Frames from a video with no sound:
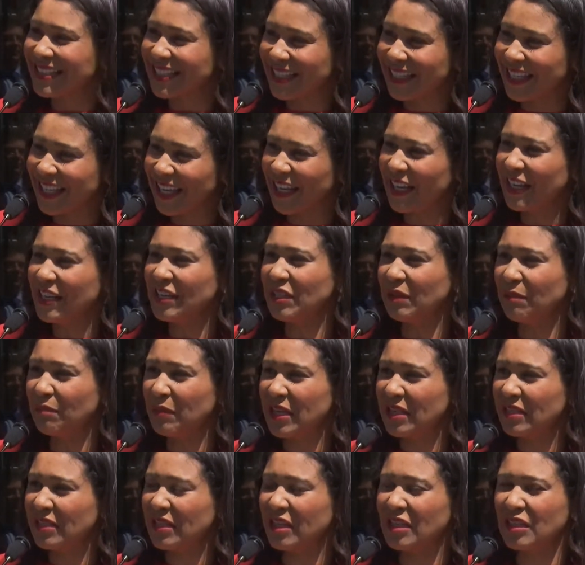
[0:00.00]
get into
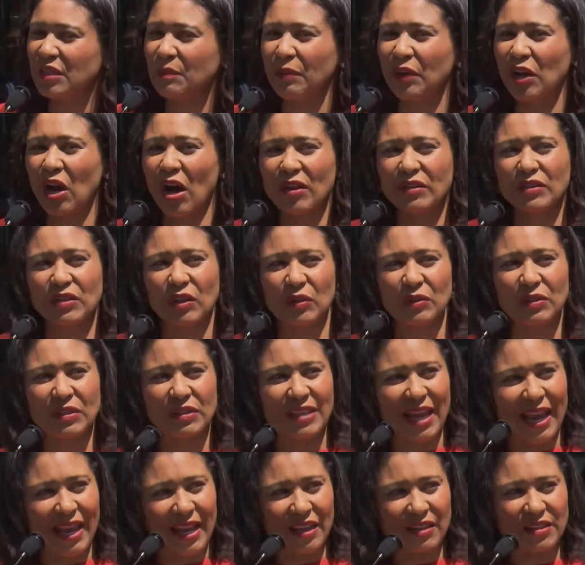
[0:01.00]
business but also
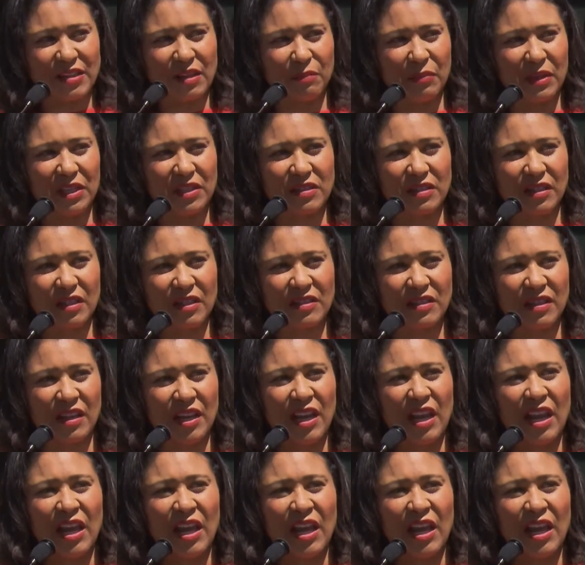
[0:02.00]
stay into business.